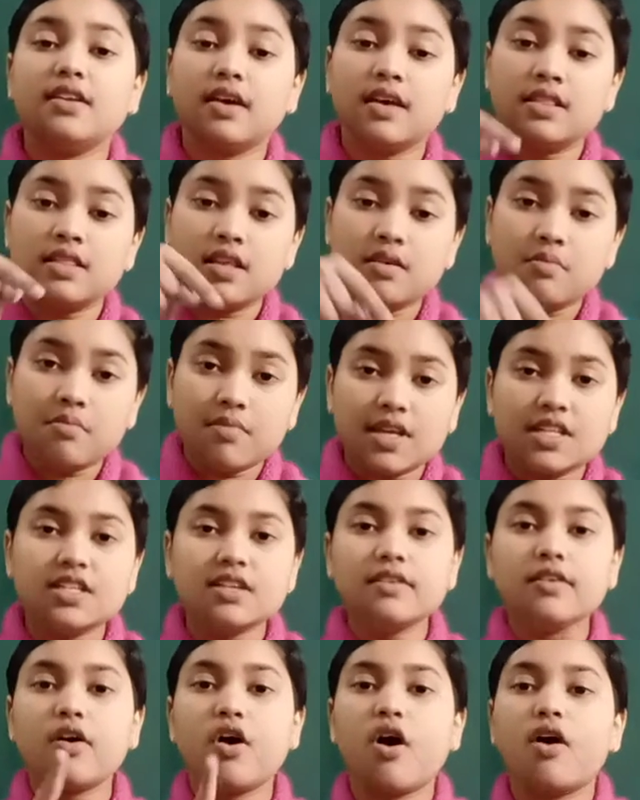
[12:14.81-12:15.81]
in the
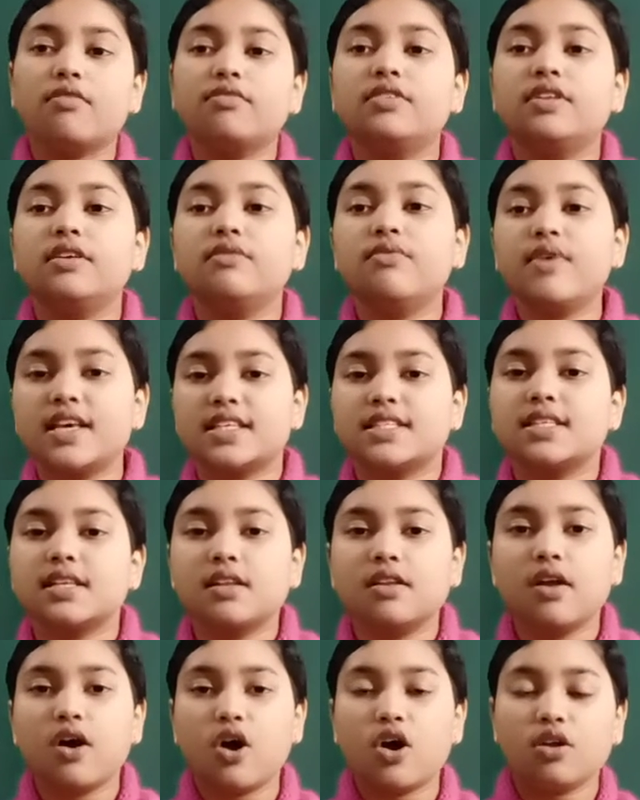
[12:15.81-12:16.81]
middle of the
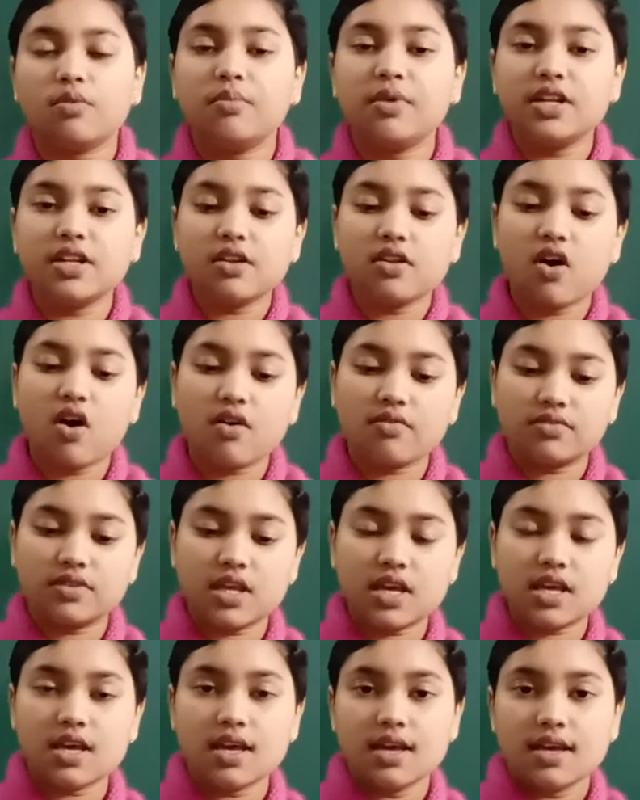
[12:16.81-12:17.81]
vessel or middle of
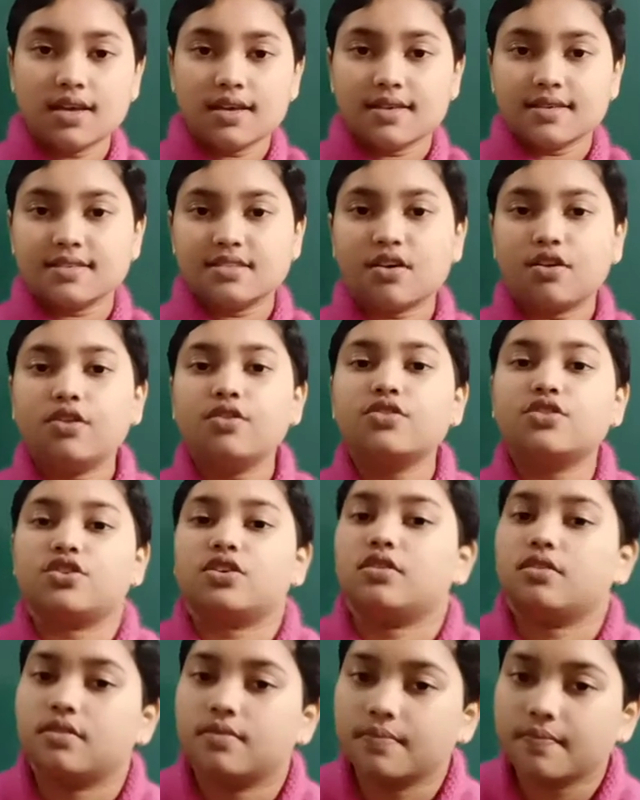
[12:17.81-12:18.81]
the
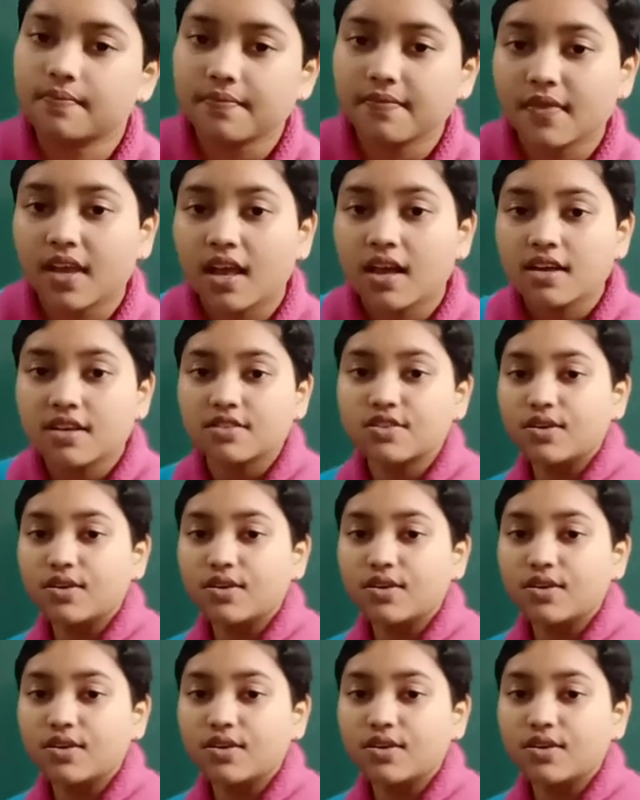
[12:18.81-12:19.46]
solution. So